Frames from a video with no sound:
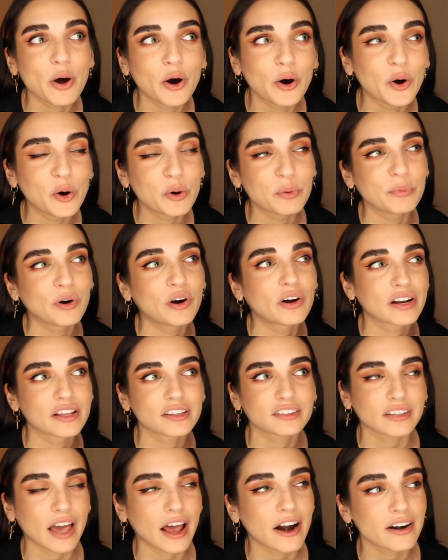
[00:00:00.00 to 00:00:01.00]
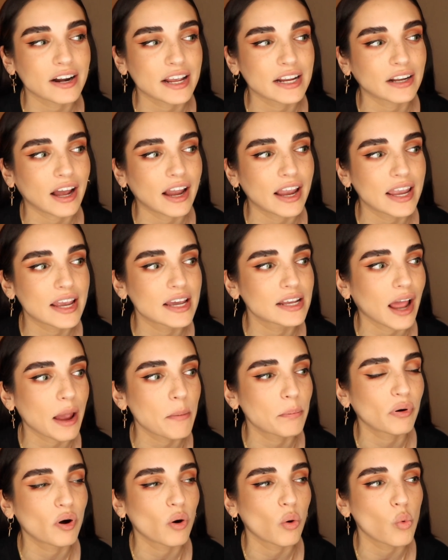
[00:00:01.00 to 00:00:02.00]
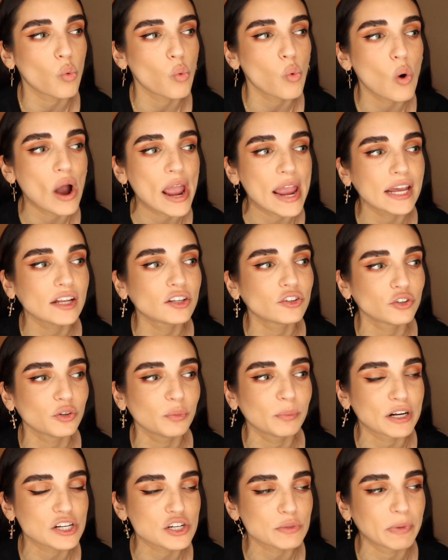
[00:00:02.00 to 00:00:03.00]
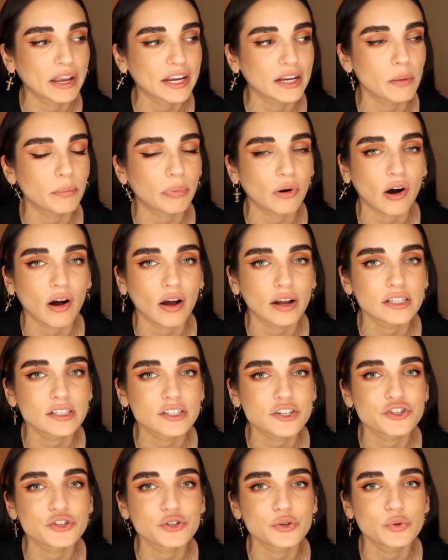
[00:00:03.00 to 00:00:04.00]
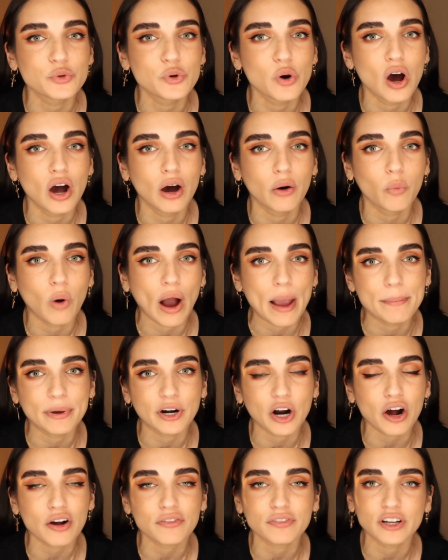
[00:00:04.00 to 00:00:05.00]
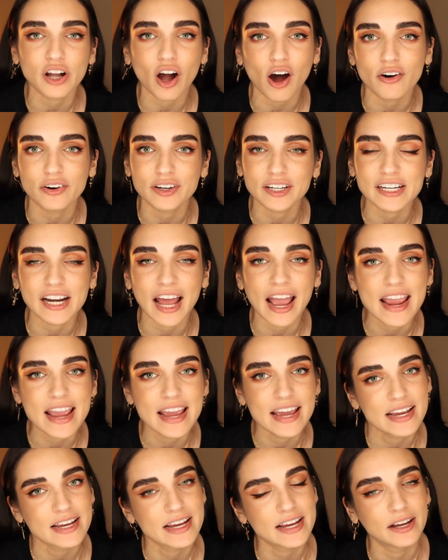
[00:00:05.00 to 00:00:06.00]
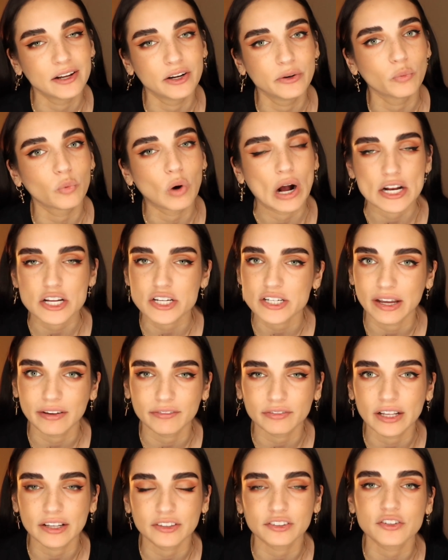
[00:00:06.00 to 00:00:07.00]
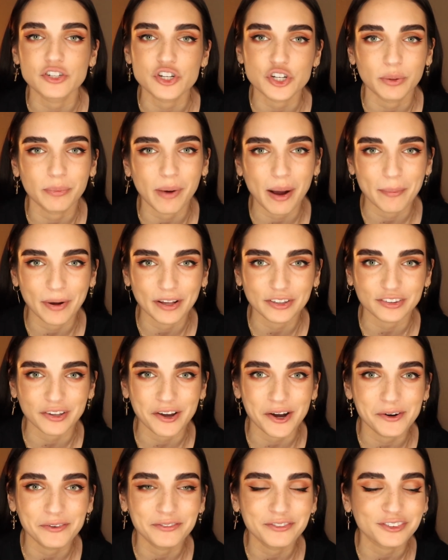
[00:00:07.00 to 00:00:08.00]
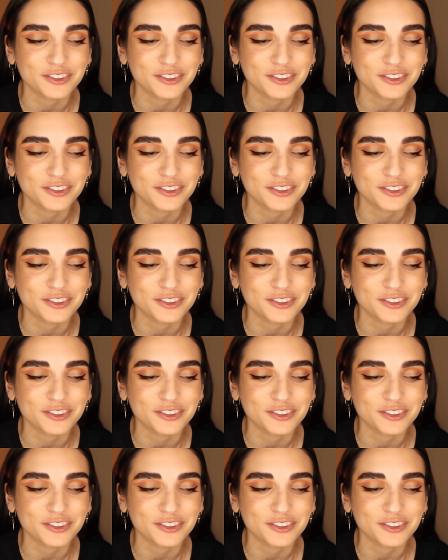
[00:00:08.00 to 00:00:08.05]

come home on a Saturday night and I put way too much makeup on to wipe it off and call it a night and watch Netflix and chill by myself.